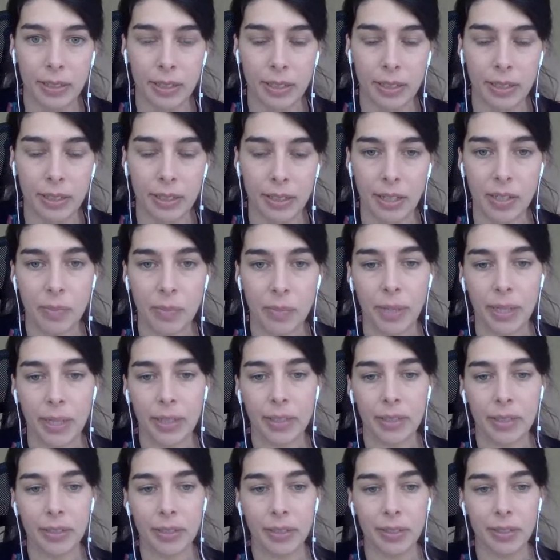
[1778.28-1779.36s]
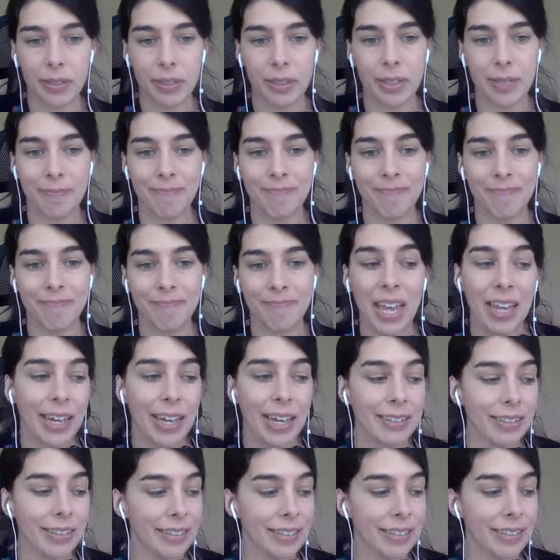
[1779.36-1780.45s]
aspect. I
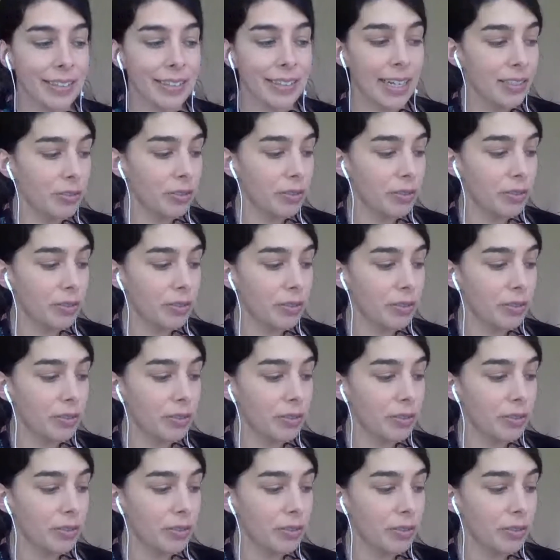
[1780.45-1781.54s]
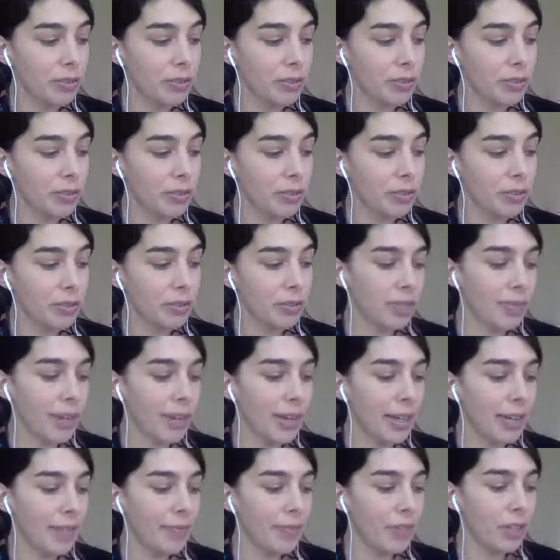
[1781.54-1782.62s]
think that's sort of in terms of long term.
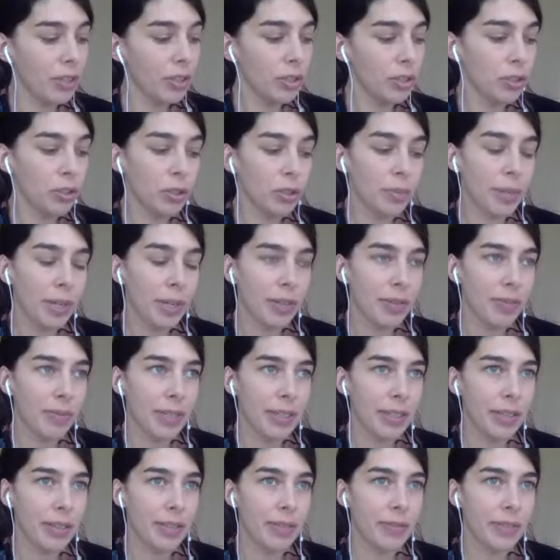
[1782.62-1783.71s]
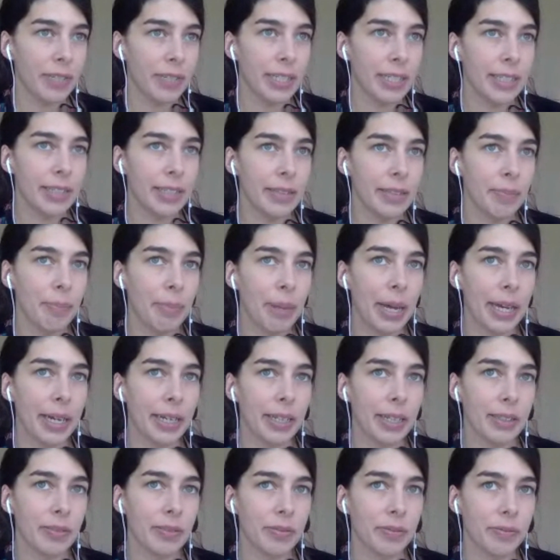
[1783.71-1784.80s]
I'm not sure about whether really the
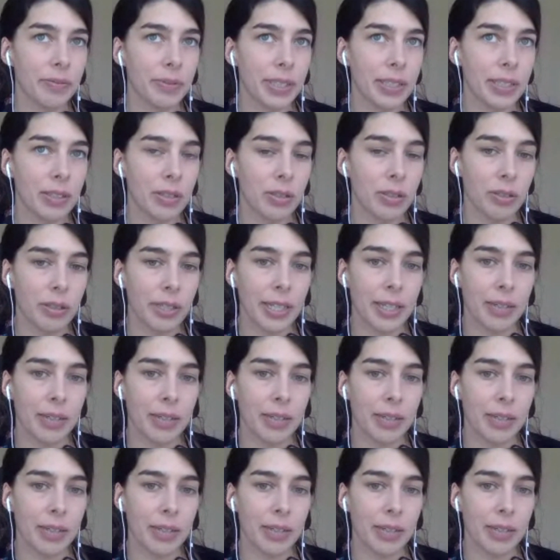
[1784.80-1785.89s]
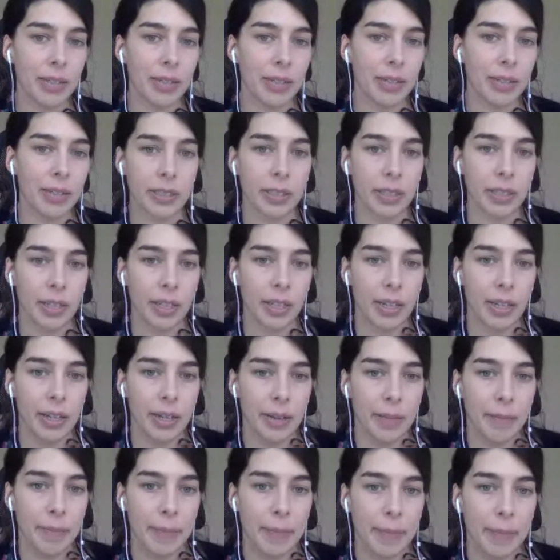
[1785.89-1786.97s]
pact with Turkey will be.
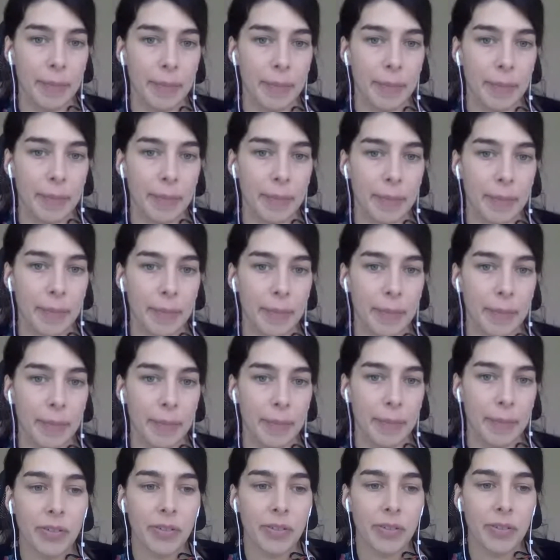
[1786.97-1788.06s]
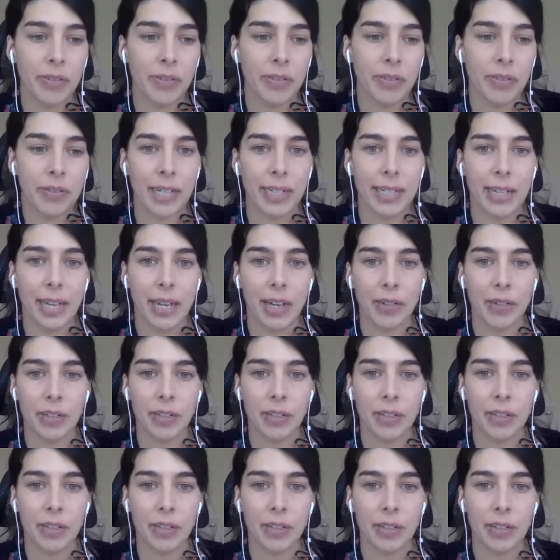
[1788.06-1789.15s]
I mean, everything right now has
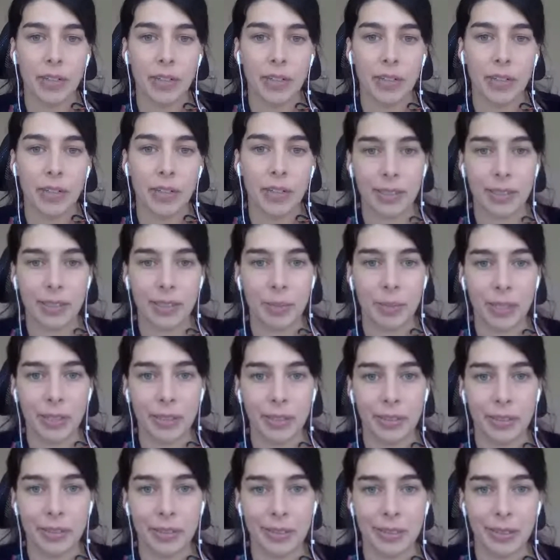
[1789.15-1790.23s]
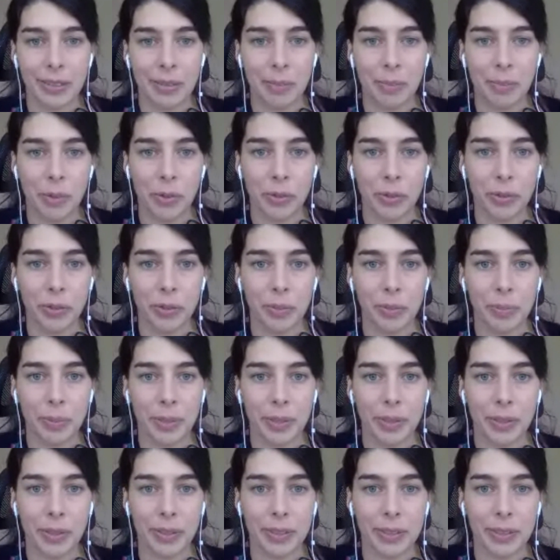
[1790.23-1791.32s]
been a bit in suspension mode
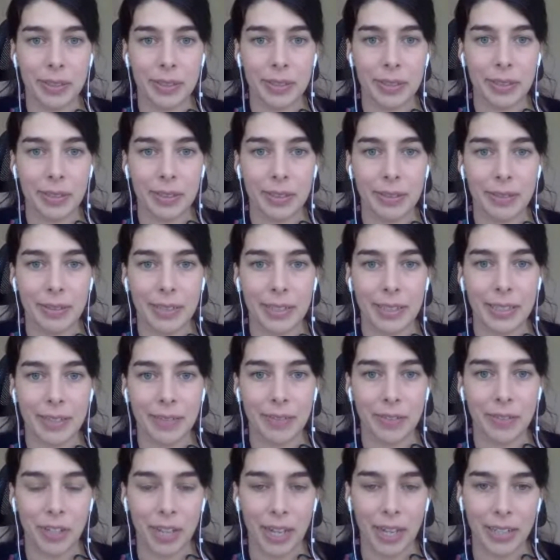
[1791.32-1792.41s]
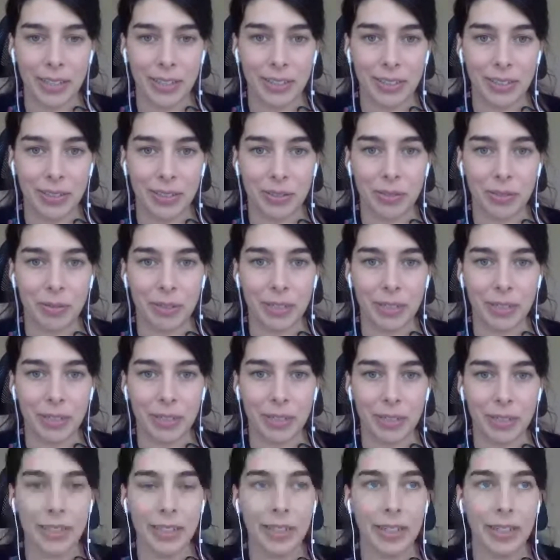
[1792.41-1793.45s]
because things have changed so quickly.